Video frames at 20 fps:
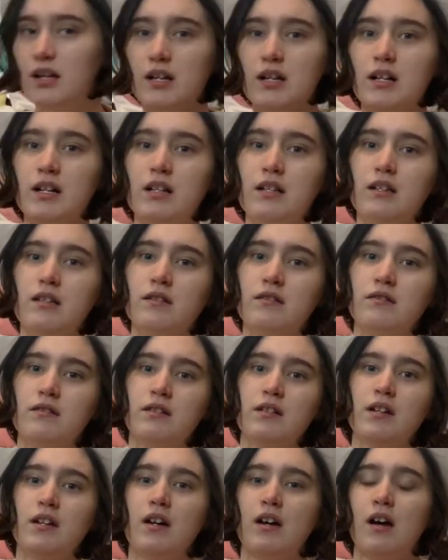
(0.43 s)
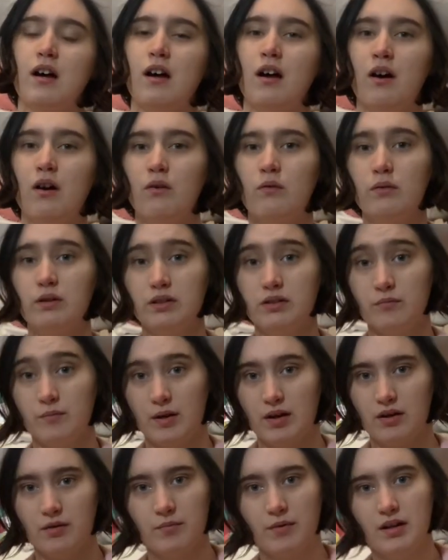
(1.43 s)
Hello. What you
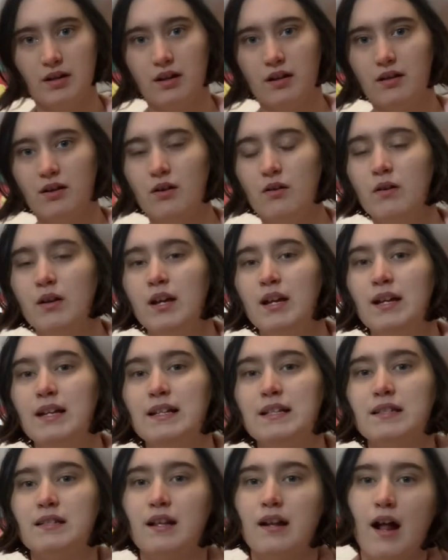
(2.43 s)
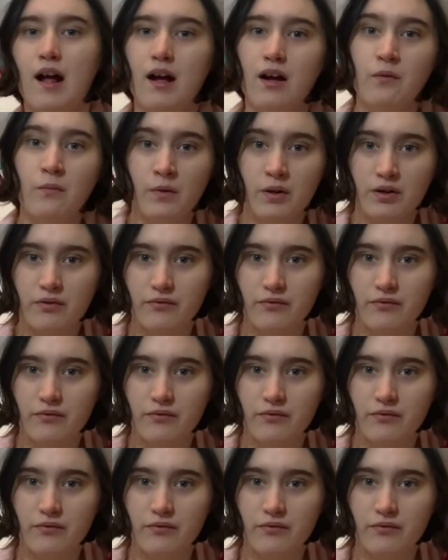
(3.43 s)
may or may not know is that I want a